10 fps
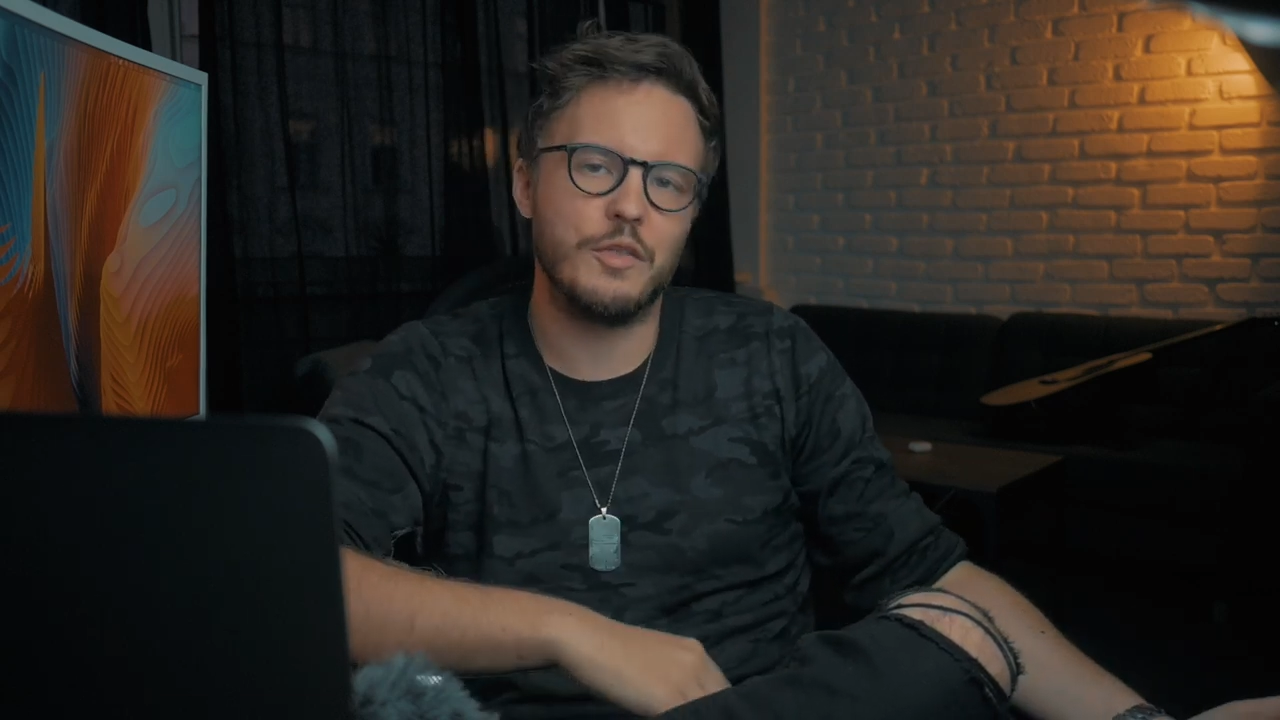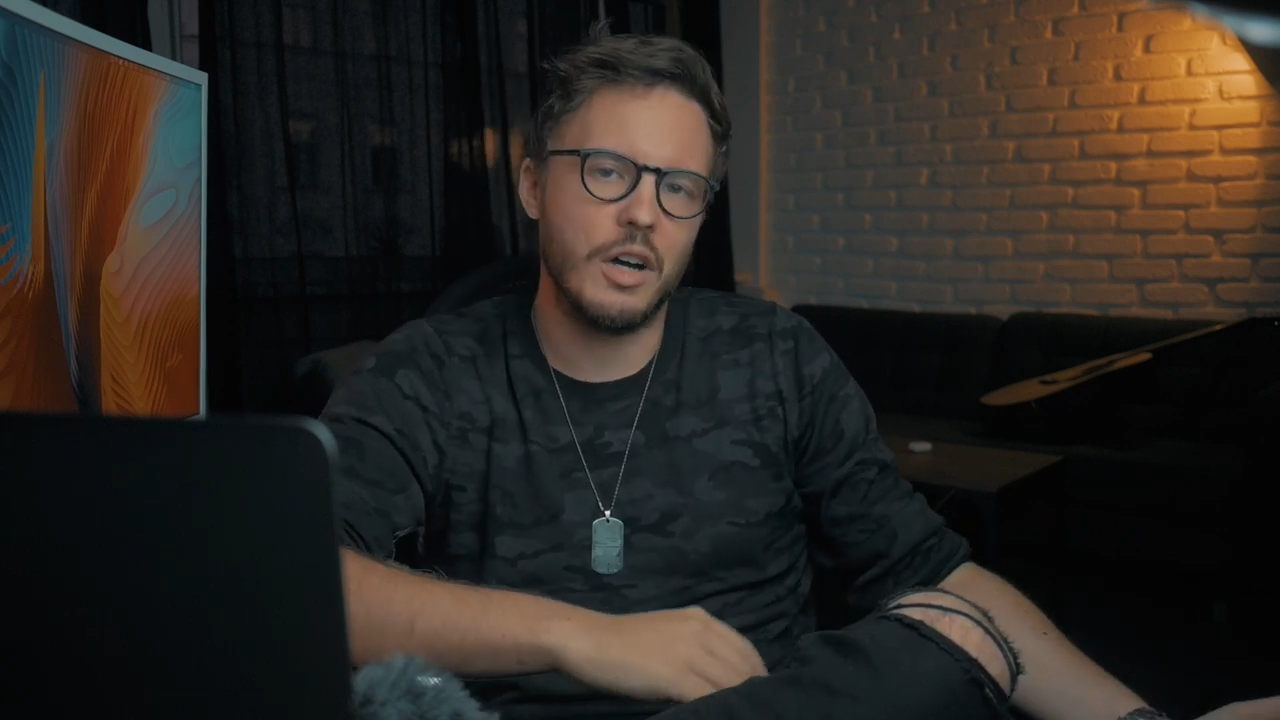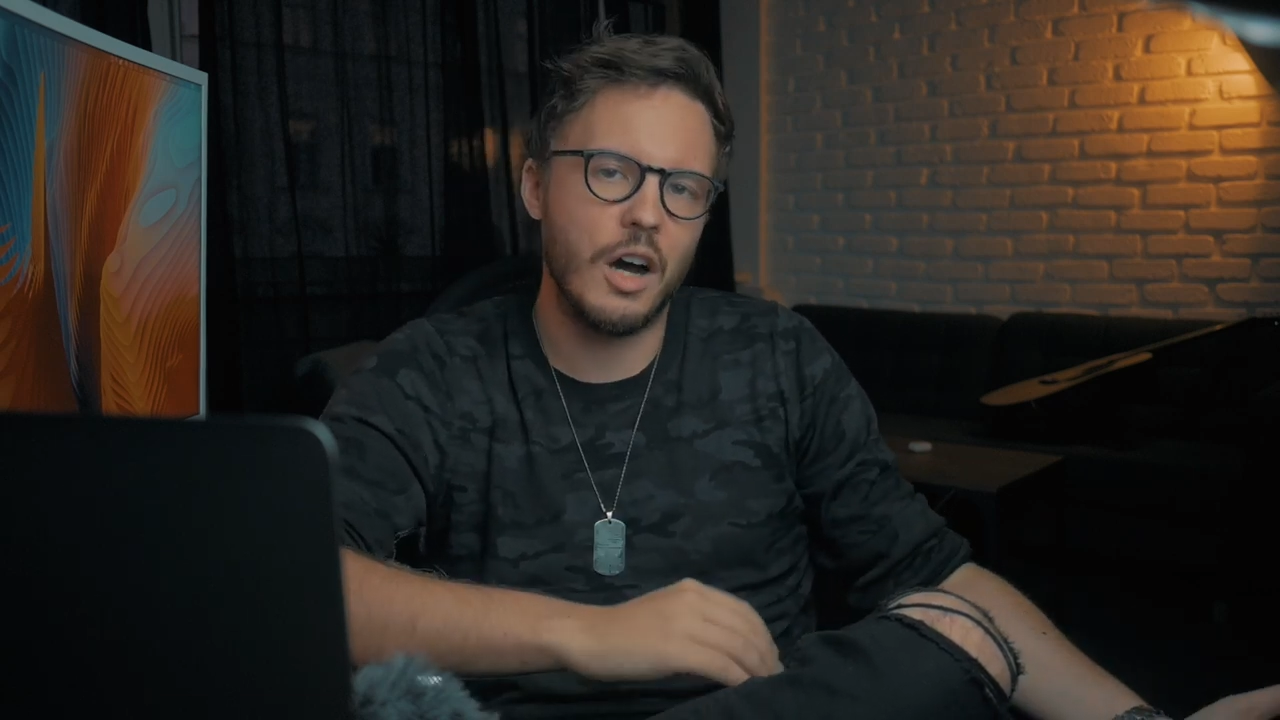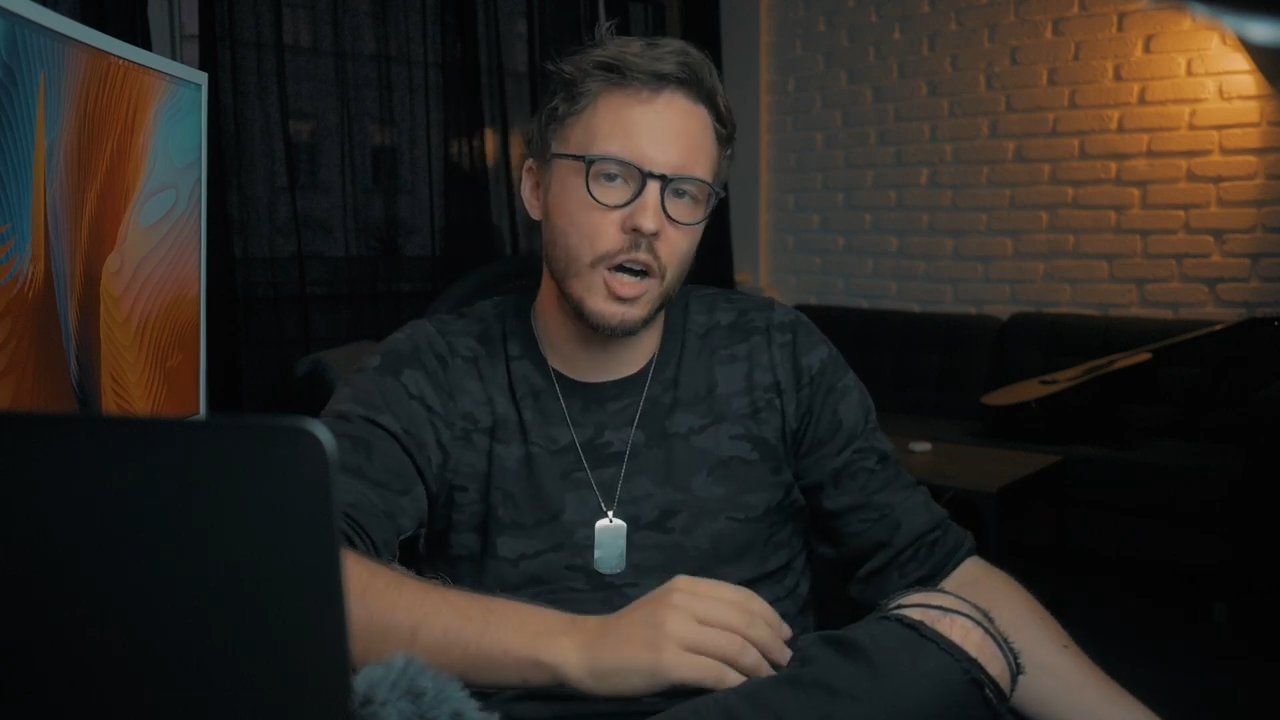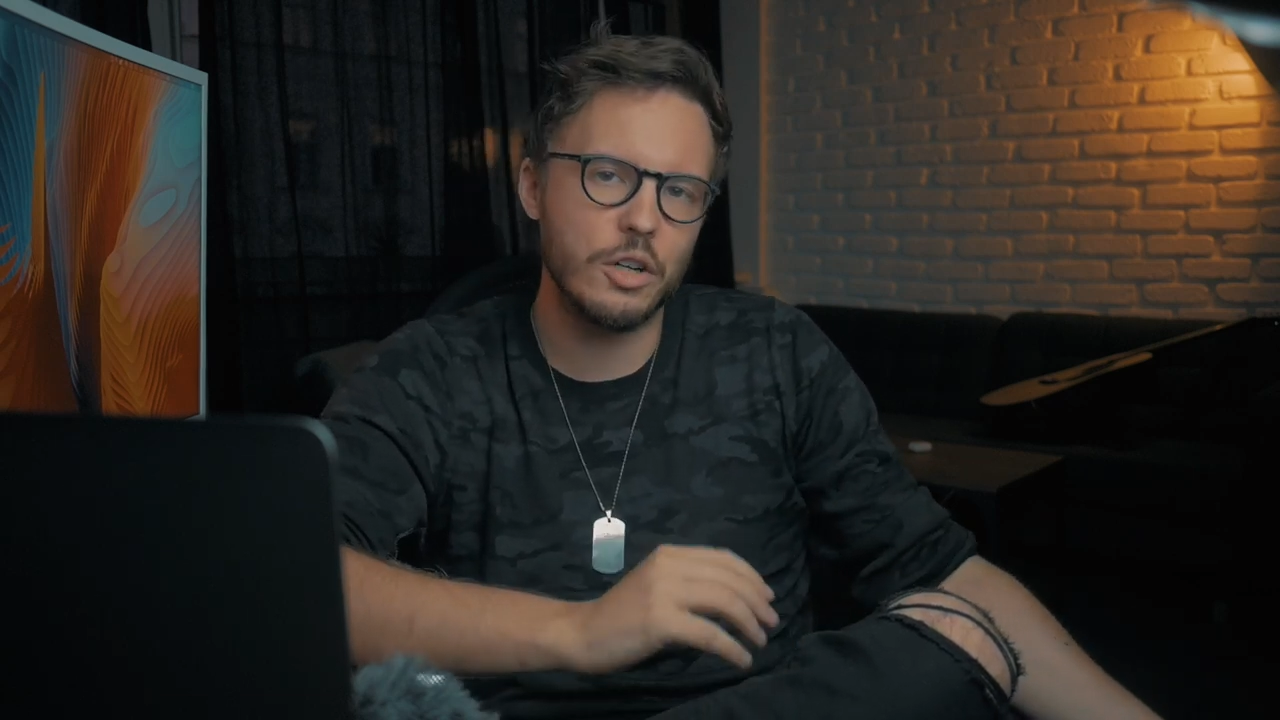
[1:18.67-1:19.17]

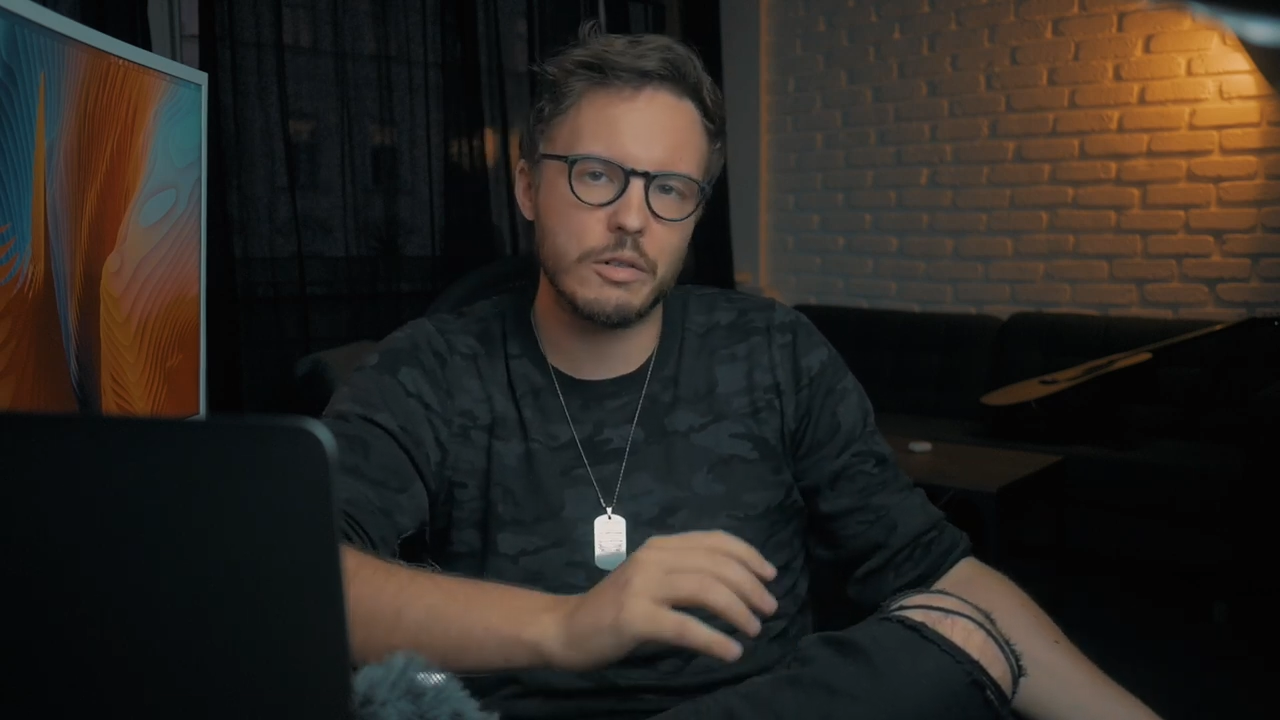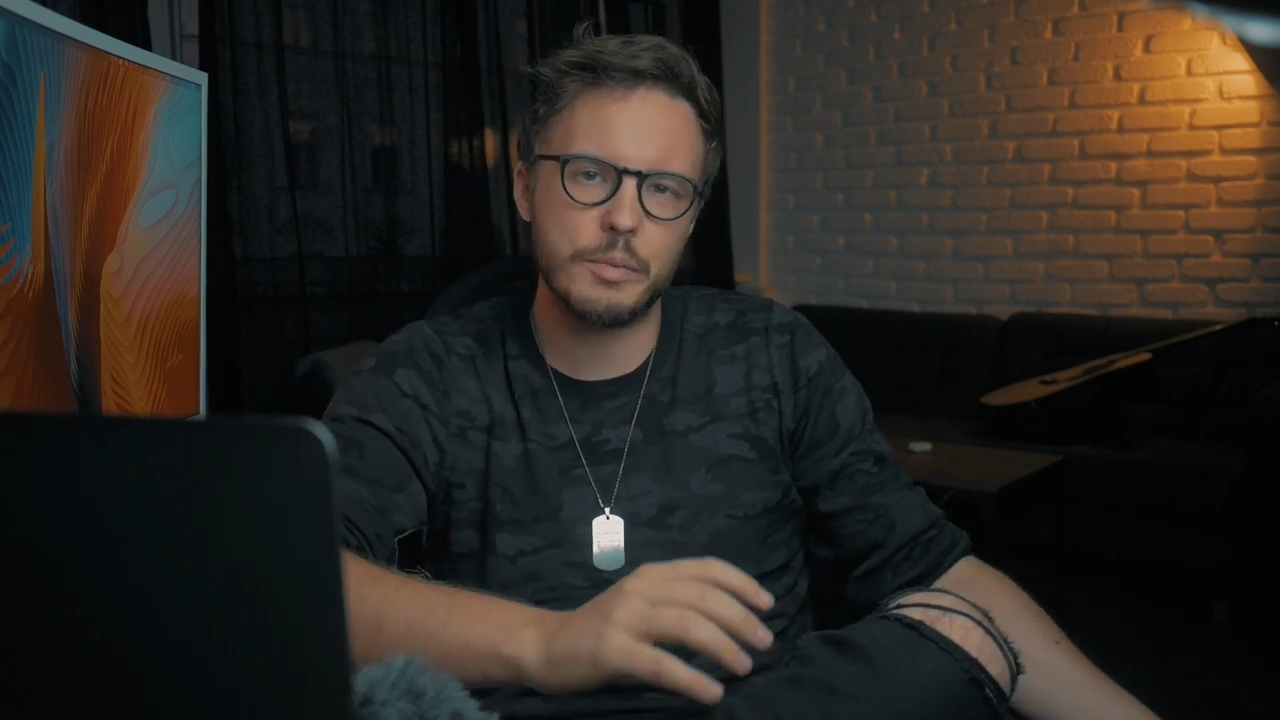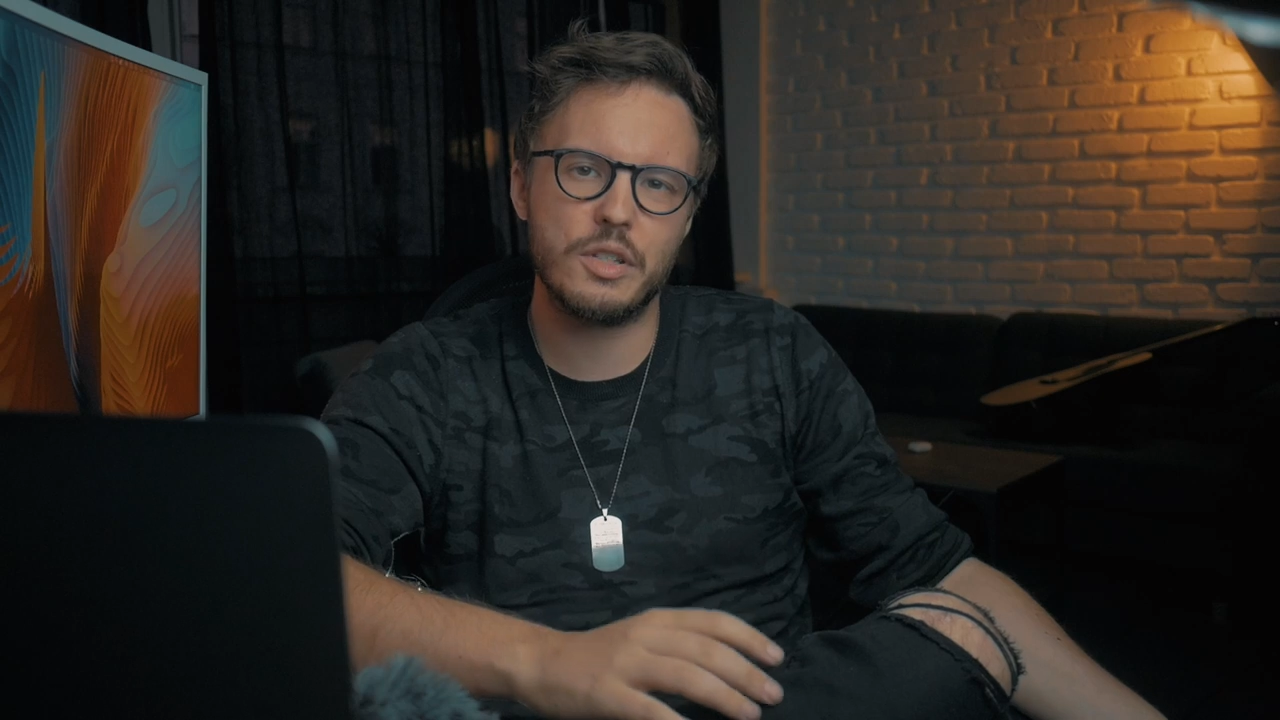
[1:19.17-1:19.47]
one hundred